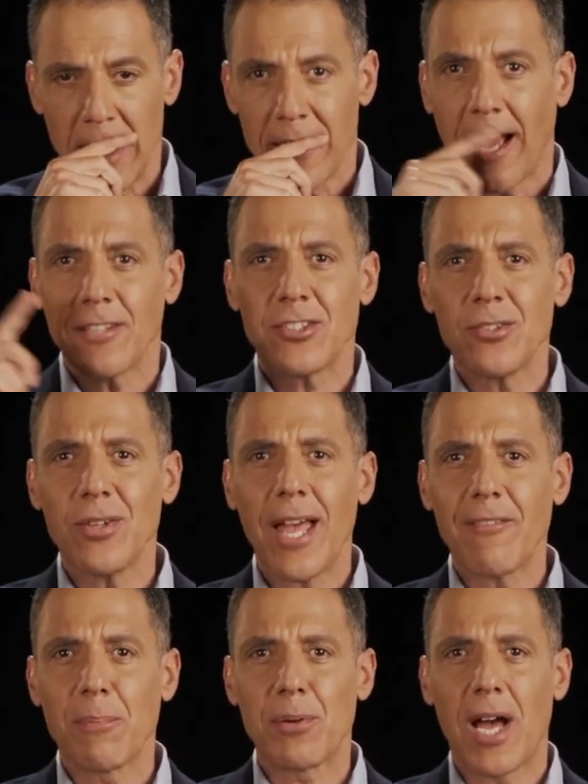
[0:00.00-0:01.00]
Now, I still
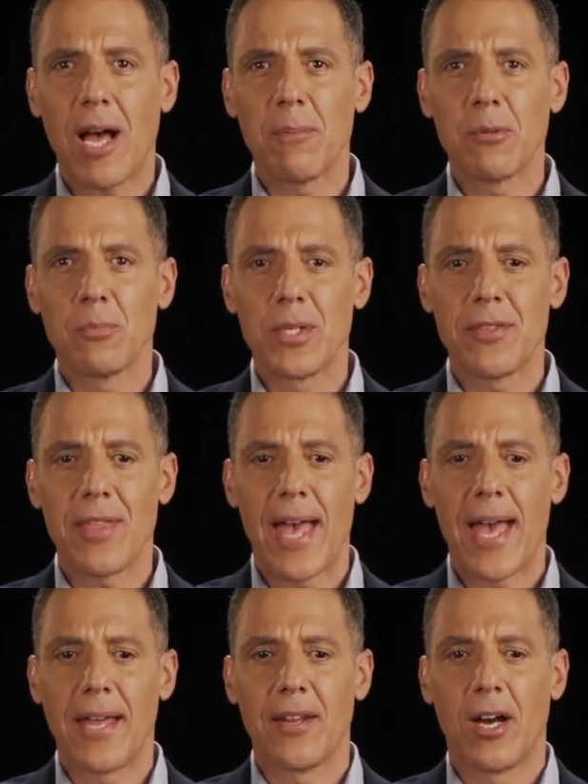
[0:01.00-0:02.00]
have a problem with
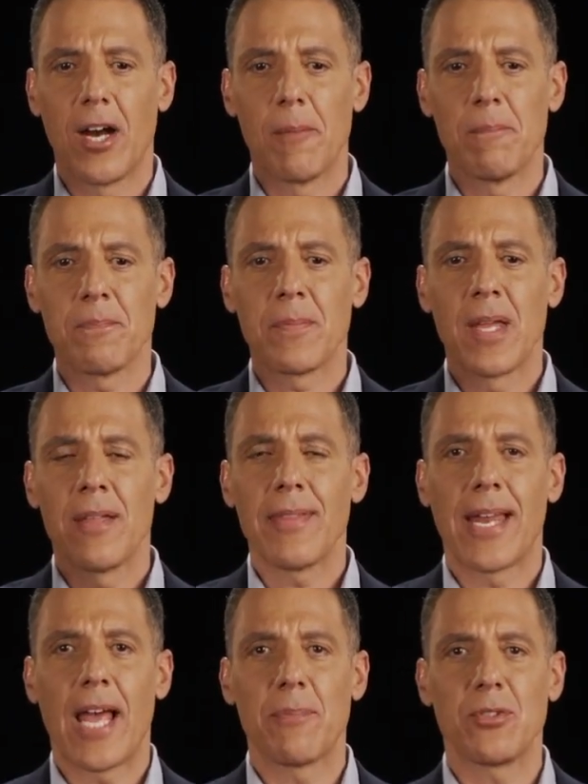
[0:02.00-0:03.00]
that, um,
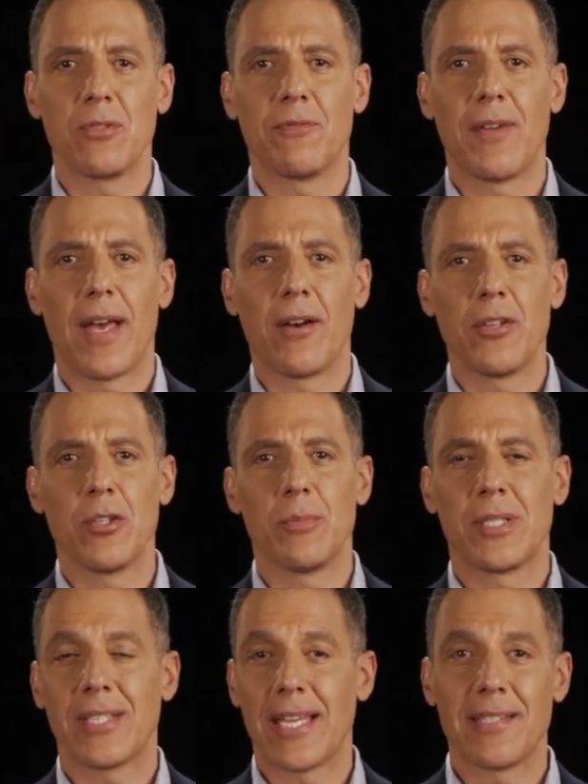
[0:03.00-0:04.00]
that absolute value
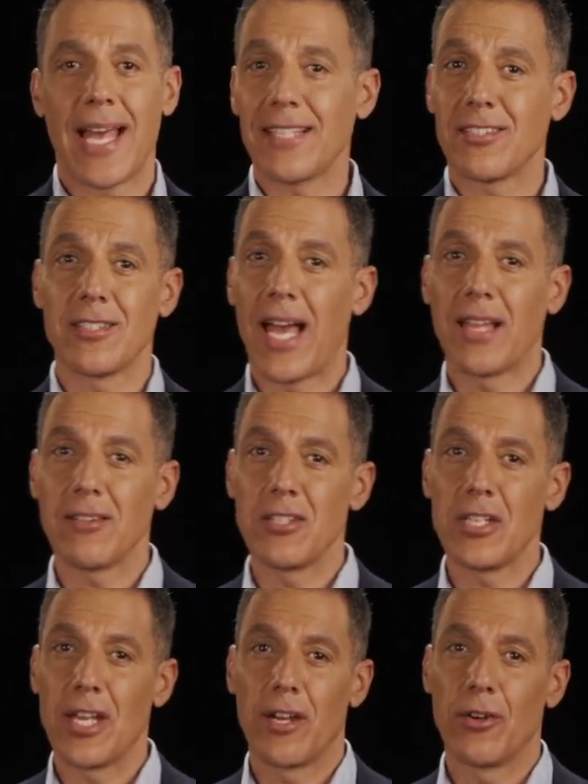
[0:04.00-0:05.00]
because I, that's a
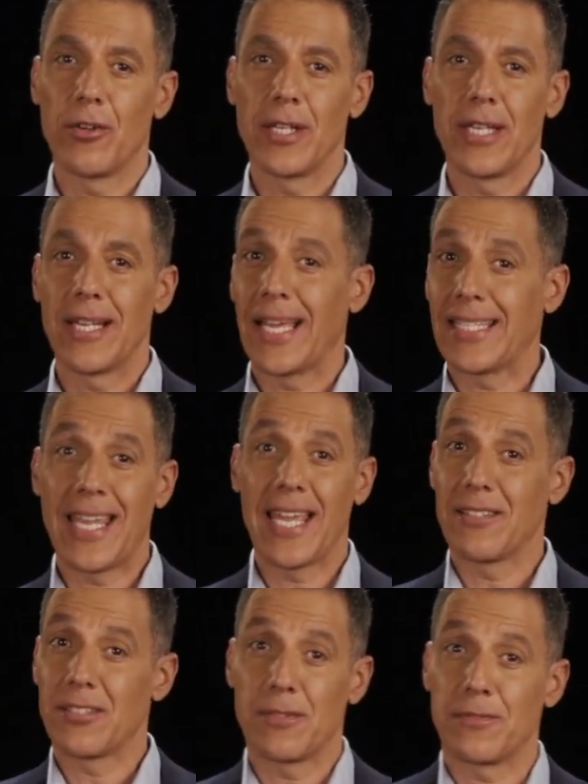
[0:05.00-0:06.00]
nonlinearity and I
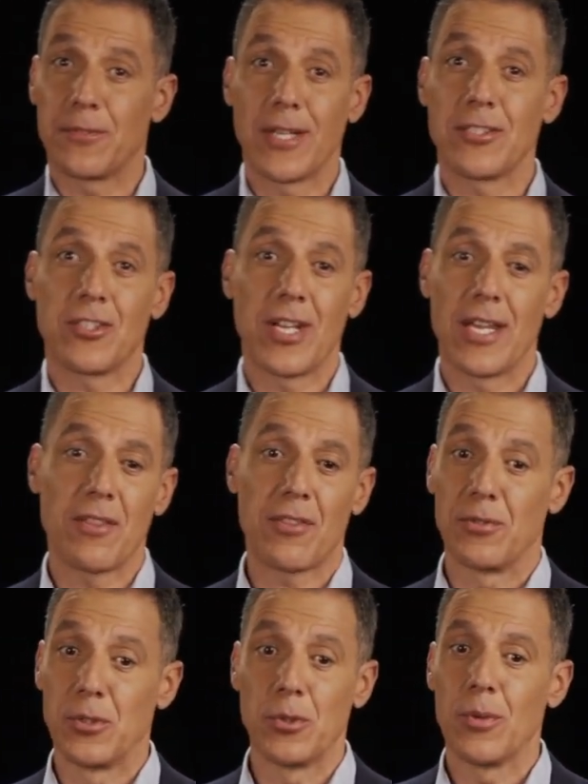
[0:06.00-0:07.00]
can't differentiate
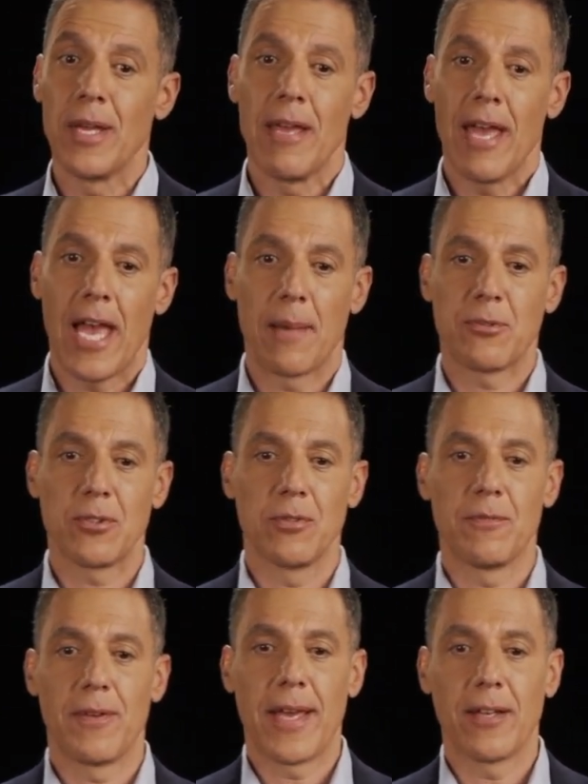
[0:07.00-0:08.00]
through
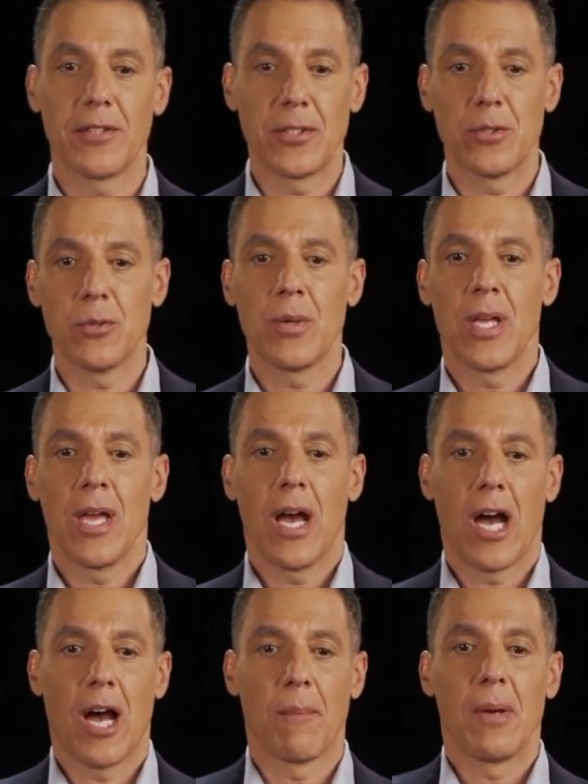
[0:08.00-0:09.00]
absolute value.
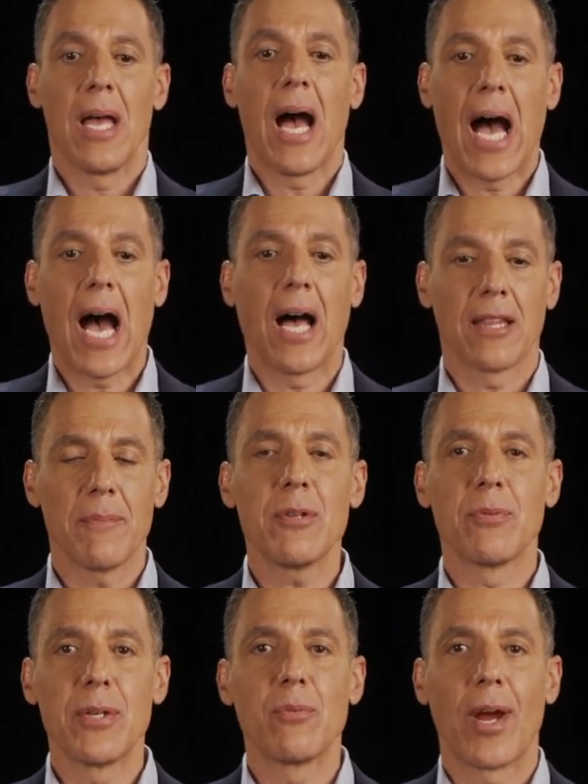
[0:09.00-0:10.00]
Um, ah, let me
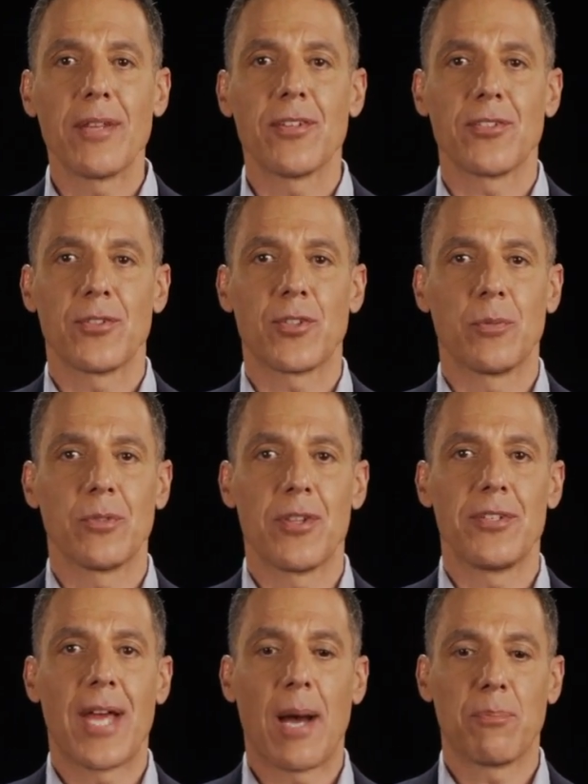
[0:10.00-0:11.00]
rewrite this in terms of
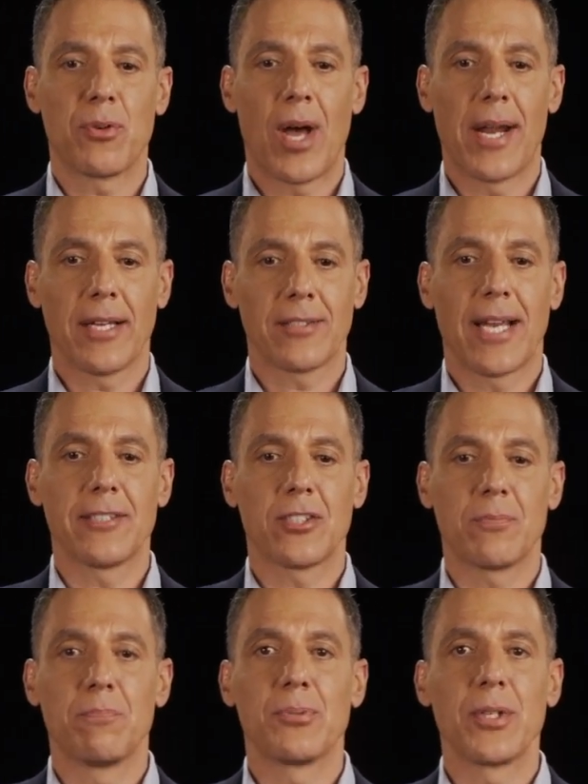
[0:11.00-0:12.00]
the dot products. I
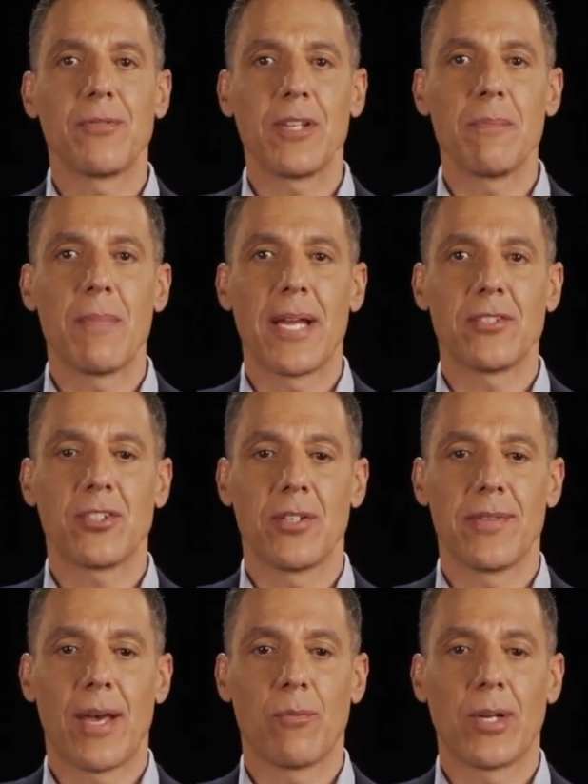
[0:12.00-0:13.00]
just briefly
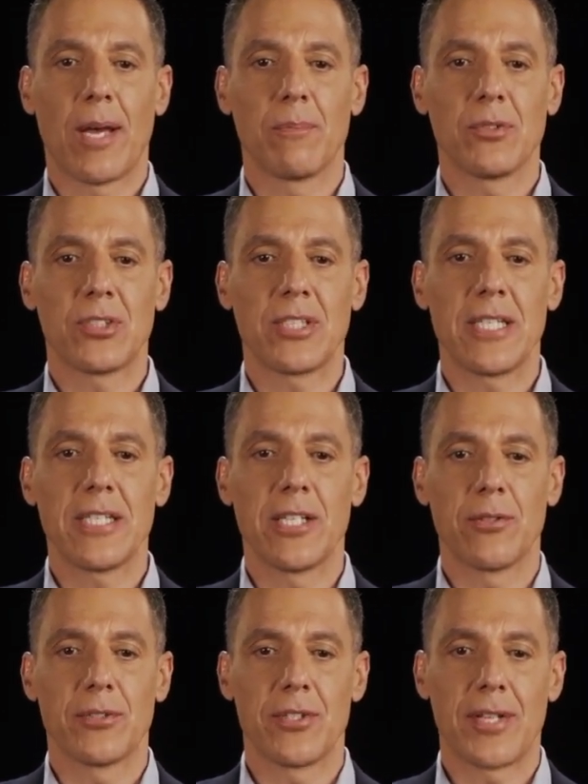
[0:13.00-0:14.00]
mentioned that what I'm seeing
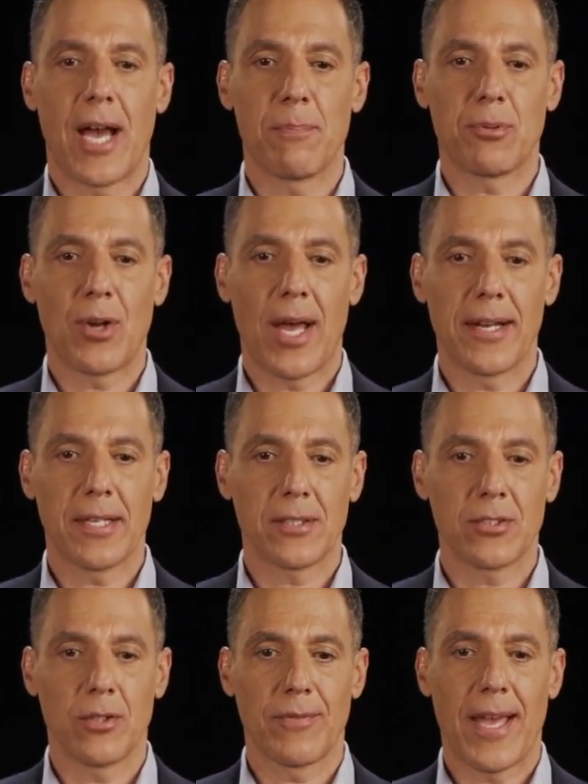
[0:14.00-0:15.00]
here is a dot
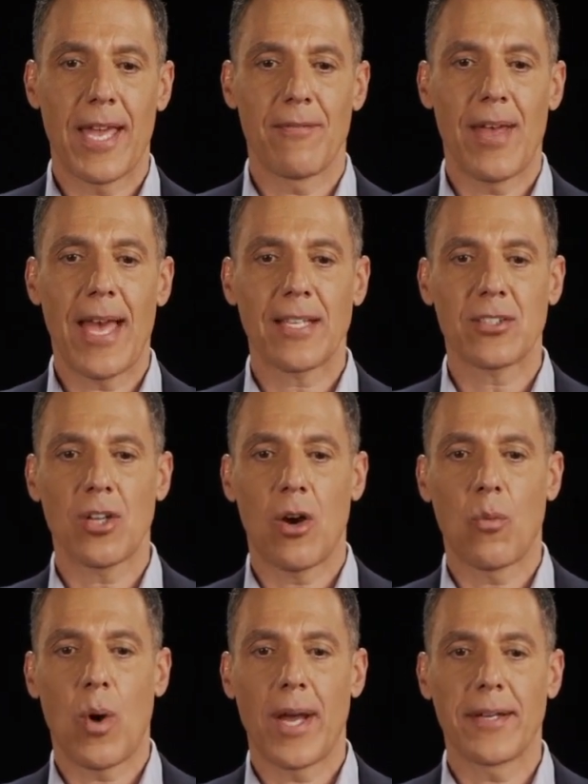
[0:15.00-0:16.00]
product. So if I have x
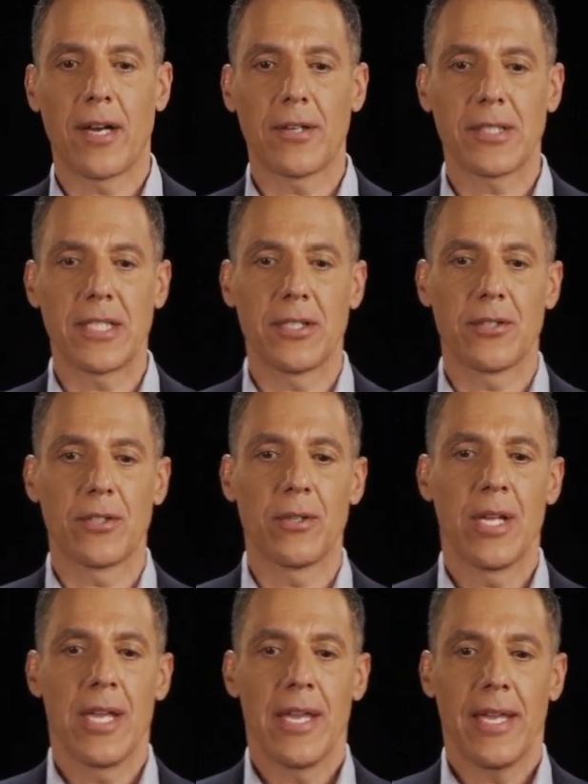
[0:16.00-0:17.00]
naught, y naught
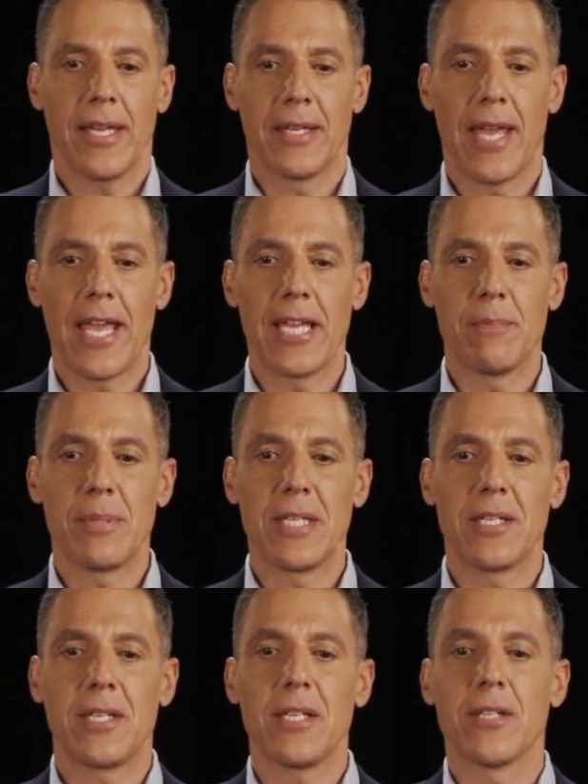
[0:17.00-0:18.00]
here and
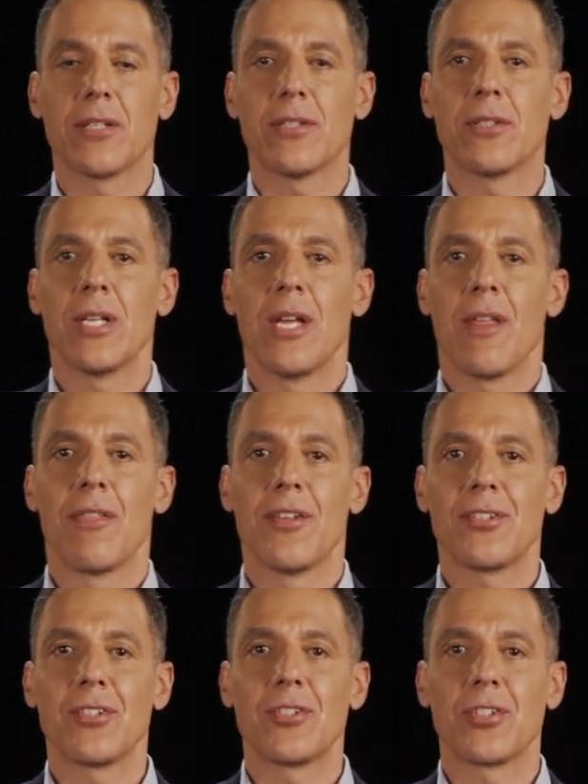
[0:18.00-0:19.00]
AB here,
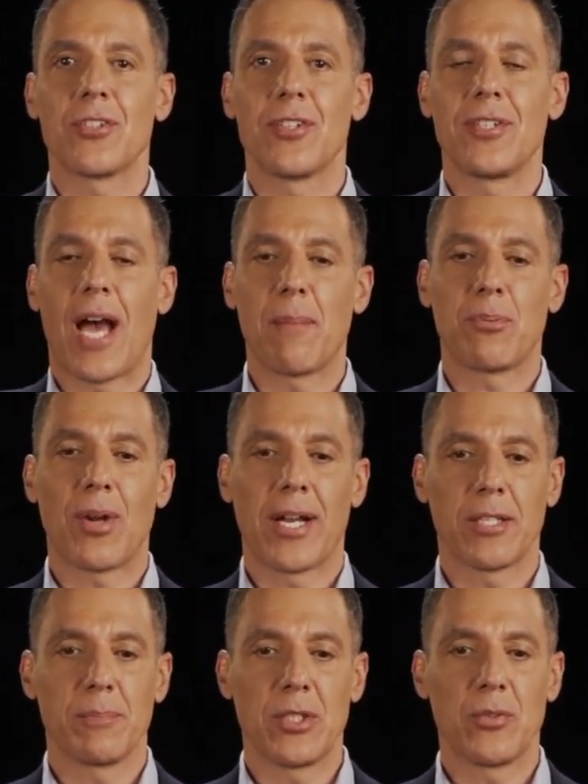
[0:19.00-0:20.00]
this is just the dot
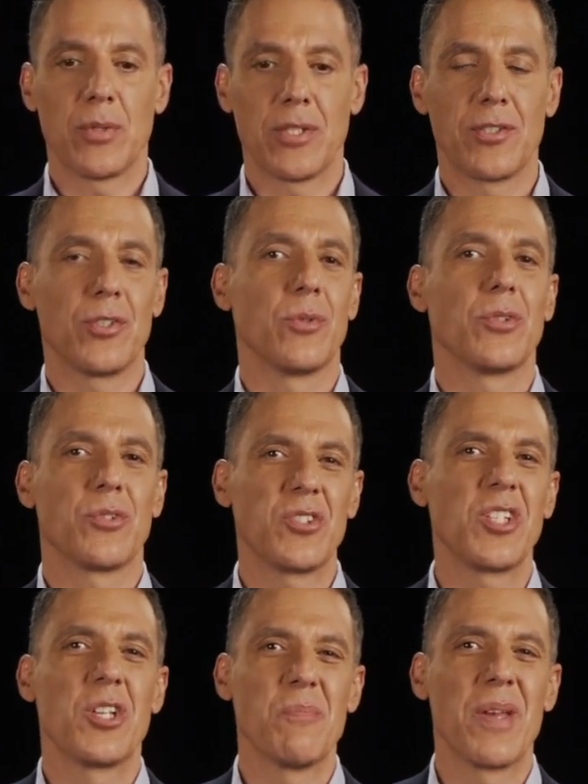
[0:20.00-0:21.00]
product between the two. And you'll
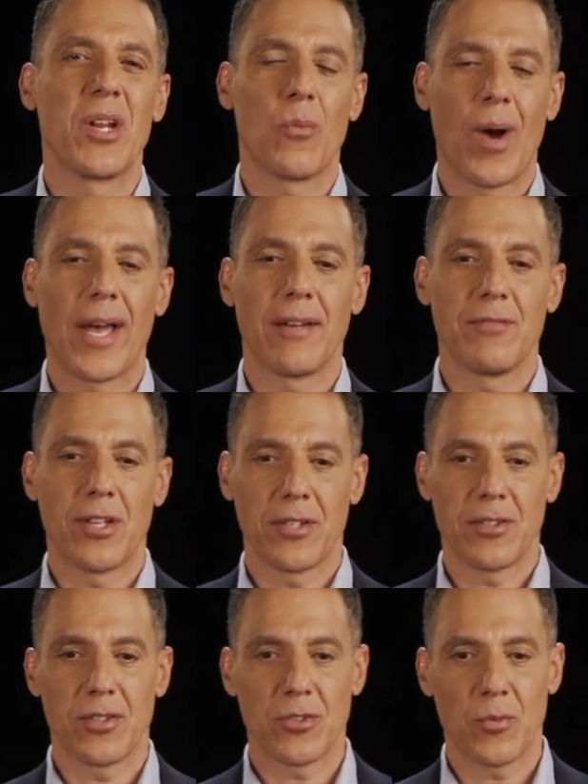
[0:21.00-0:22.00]
see in a minute why I've done
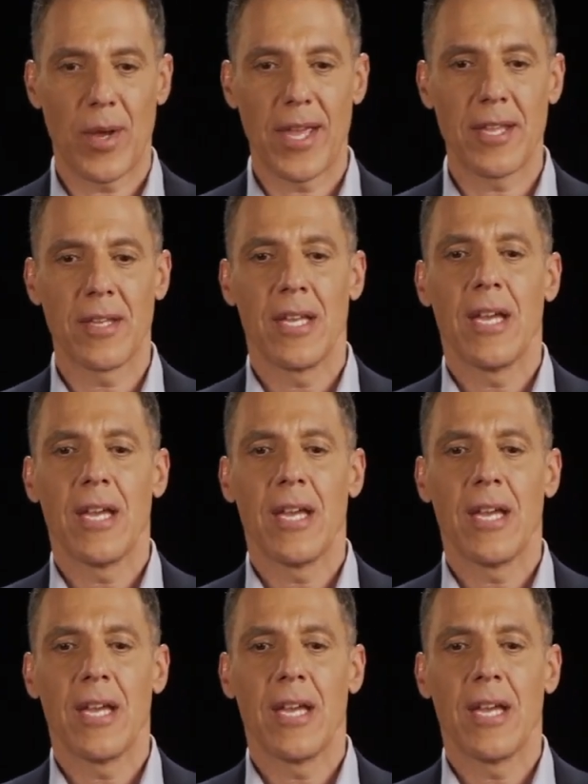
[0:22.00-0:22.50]
it this way.